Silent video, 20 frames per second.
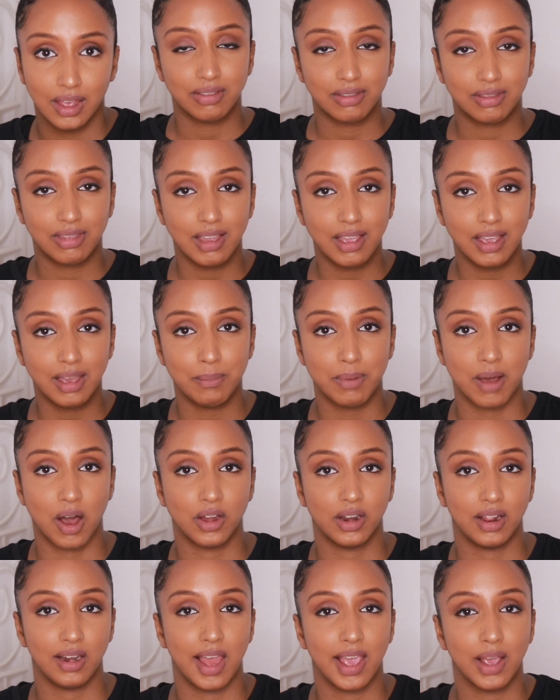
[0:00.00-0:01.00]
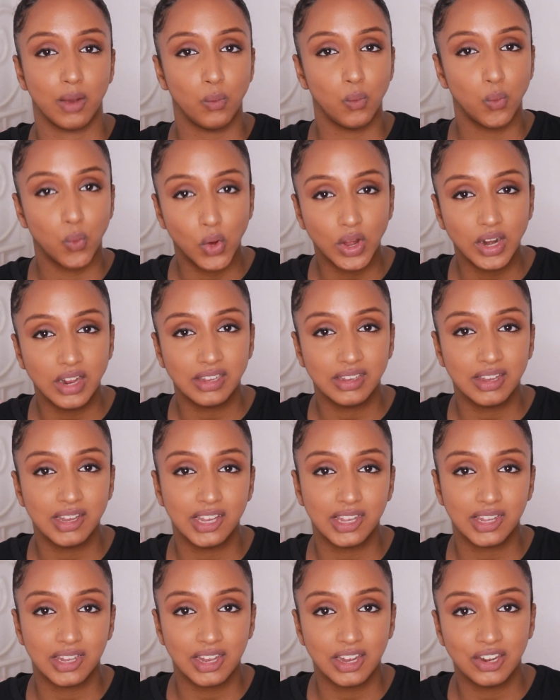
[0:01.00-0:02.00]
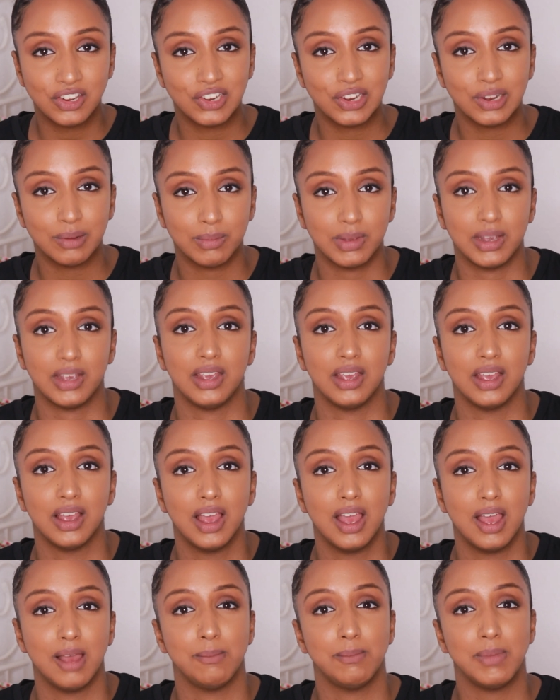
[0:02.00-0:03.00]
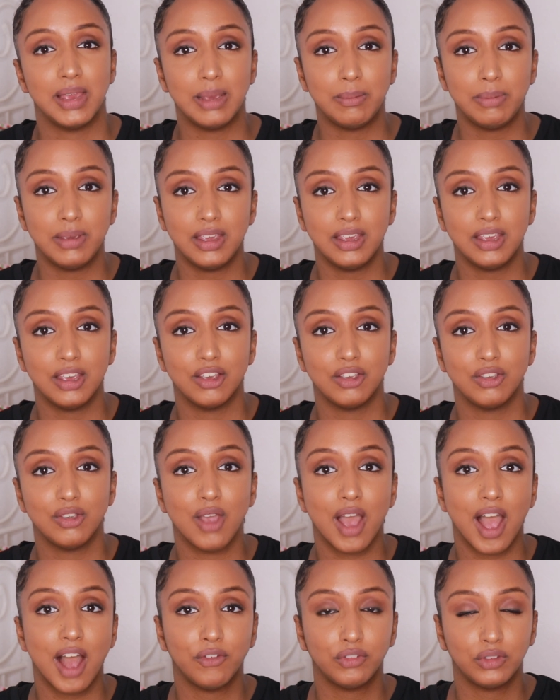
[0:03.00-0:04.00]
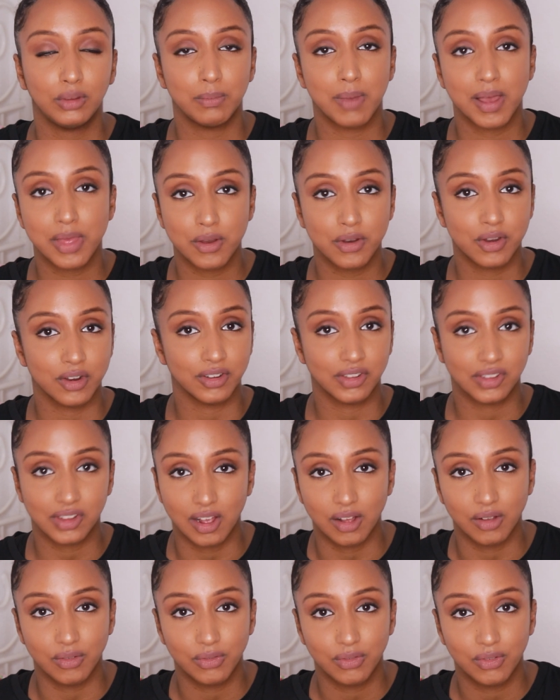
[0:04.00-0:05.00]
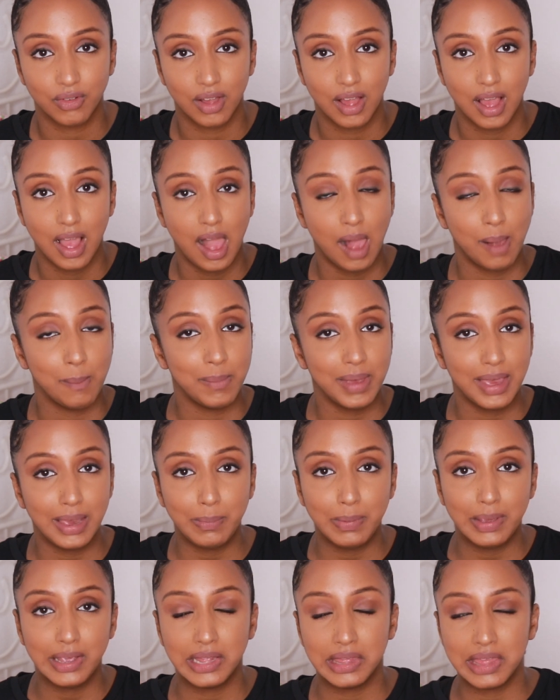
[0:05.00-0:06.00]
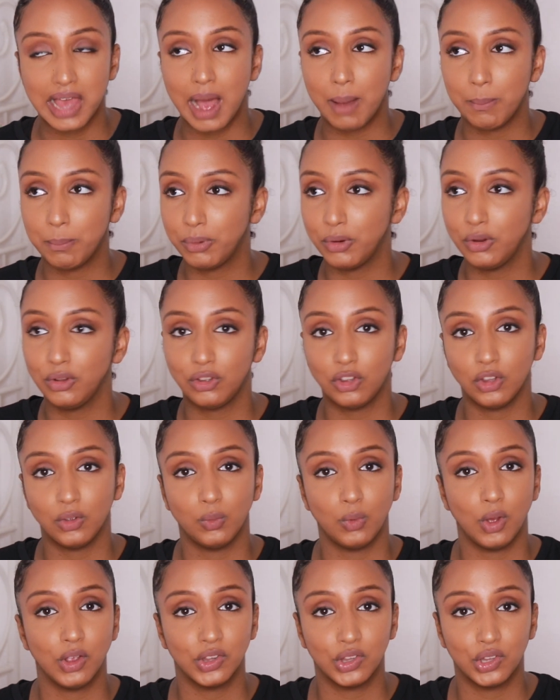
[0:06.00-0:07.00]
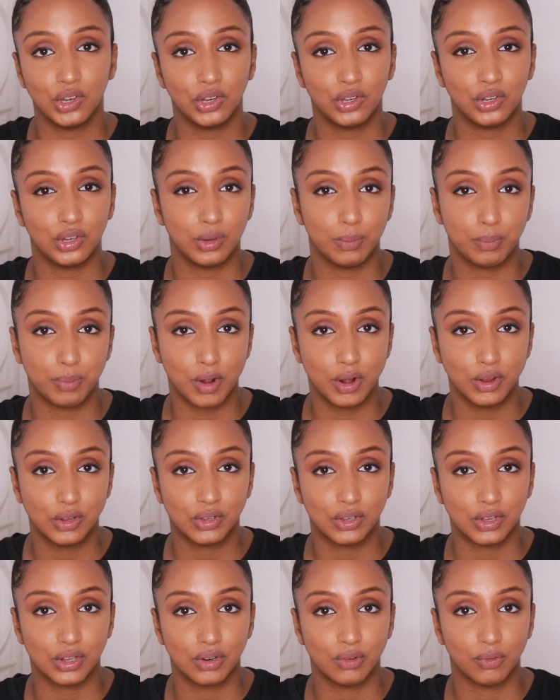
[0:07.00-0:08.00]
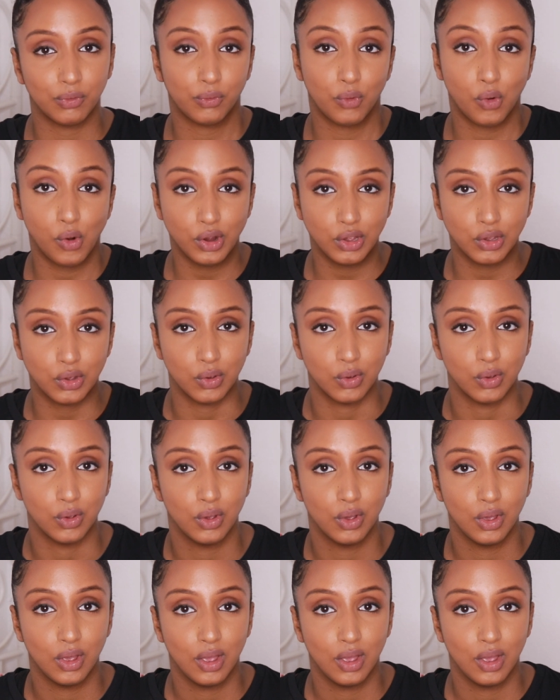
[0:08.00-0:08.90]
Think about it, like, what is this teaching me? Maybe you have to better yourself. Maybe that person wasn't the person for you.